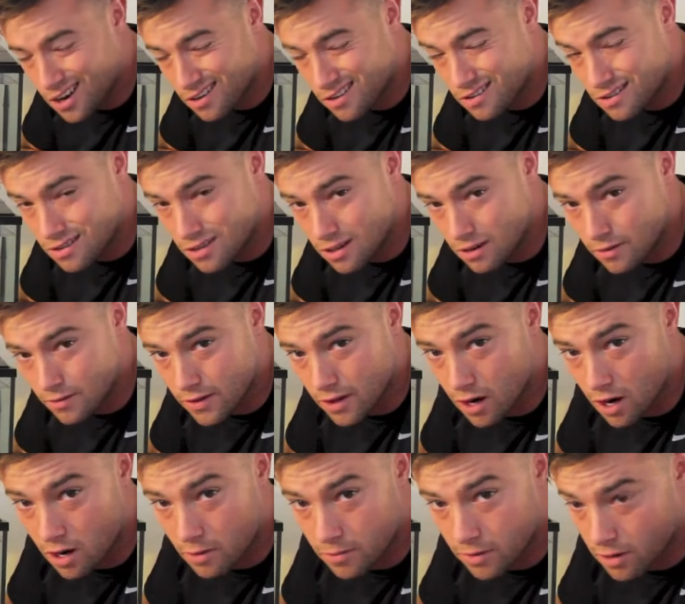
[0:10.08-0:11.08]
don't really know what they
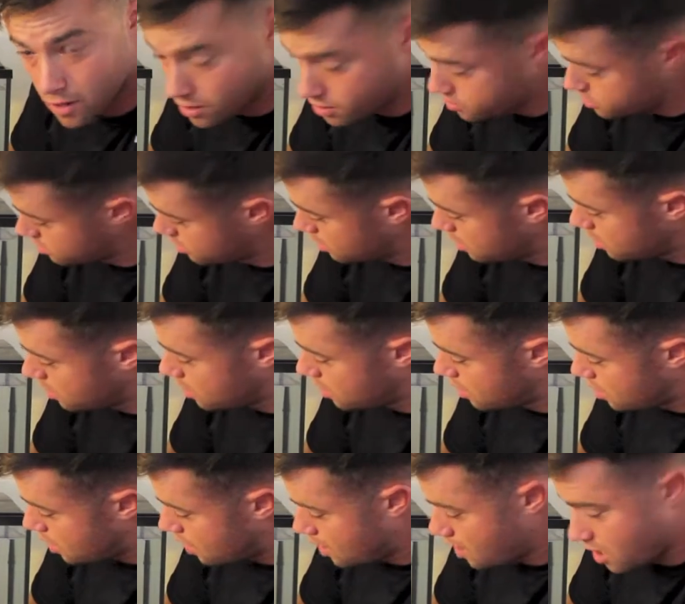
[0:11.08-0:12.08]
are, to be honest.
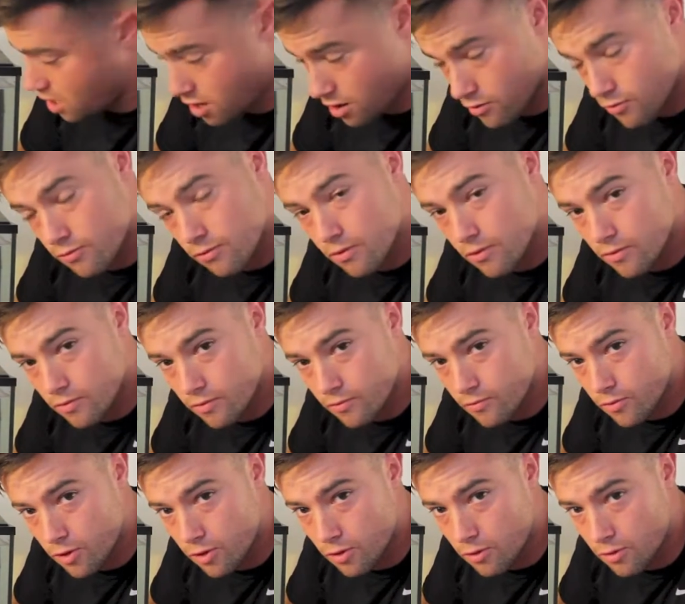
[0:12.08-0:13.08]
I have a
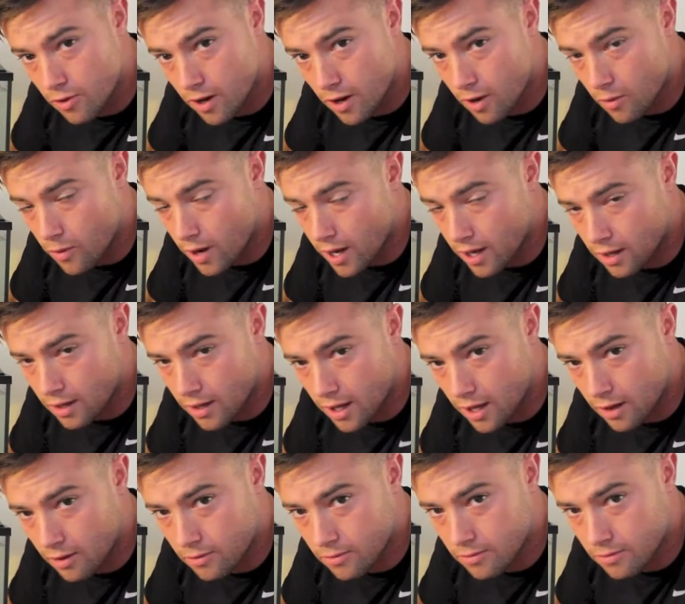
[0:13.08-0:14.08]
few white
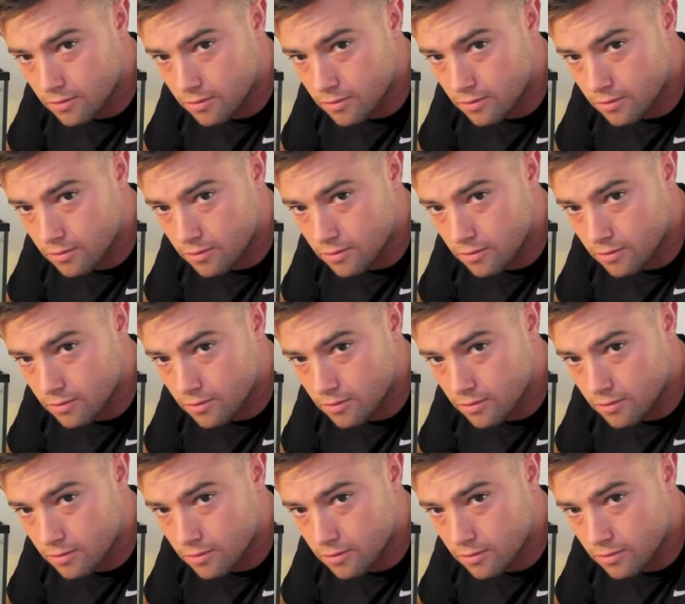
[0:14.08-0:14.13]
cloud